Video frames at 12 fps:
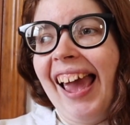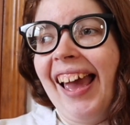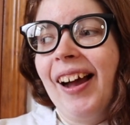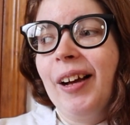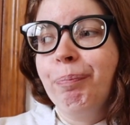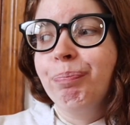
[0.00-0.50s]

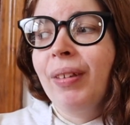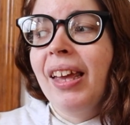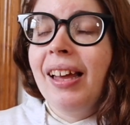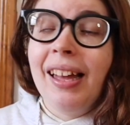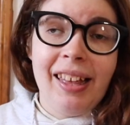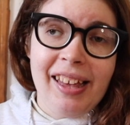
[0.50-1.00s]
And
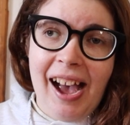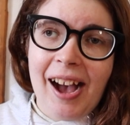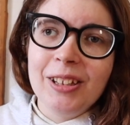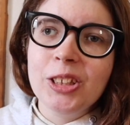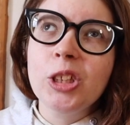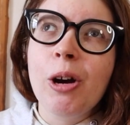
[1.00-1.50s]

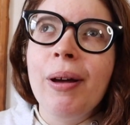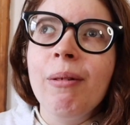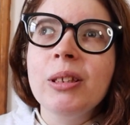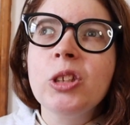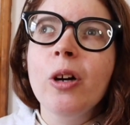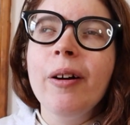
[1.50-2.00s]
yeah, so it
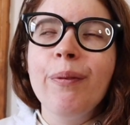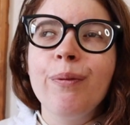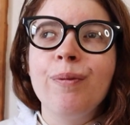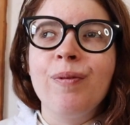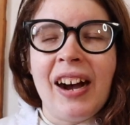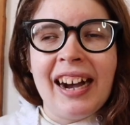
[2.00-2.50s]
was so
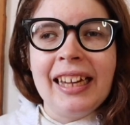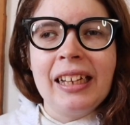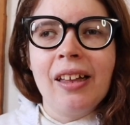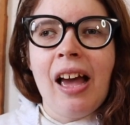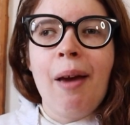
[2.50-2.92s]
fun.